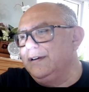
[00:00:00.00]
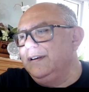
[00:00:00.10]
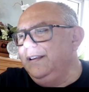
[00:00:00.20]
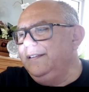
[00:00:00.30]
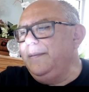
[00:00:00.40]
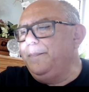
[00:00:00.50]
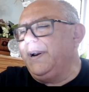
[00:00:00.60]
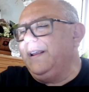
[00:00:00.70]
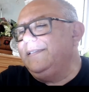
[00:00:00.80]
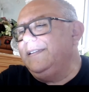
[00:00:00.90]
is the
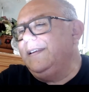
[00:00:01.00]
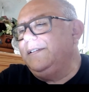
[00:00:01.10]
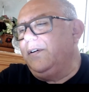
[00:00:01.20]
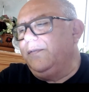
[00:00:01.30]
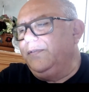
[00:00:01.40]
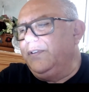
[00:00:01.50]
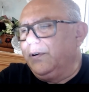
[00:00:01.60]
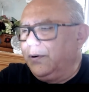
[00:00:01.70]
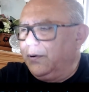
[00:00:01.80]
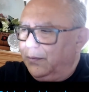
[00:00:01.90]
president of
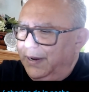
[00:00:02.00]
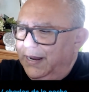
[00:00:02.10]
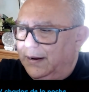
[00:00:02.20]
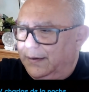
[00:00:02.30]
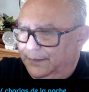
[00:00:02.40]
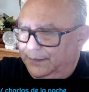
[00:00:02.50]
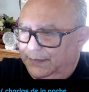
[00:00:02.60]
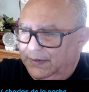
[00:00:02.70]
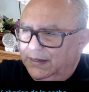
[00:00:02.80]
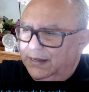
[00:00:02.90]
North Korea,
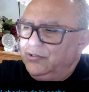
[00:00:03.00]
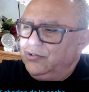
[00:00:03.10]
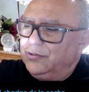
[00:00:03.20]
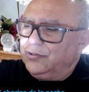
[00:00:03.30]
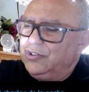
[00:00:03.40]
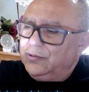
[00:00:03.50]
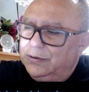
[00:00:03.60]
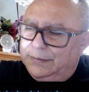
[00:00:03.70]
Kim Jong-un.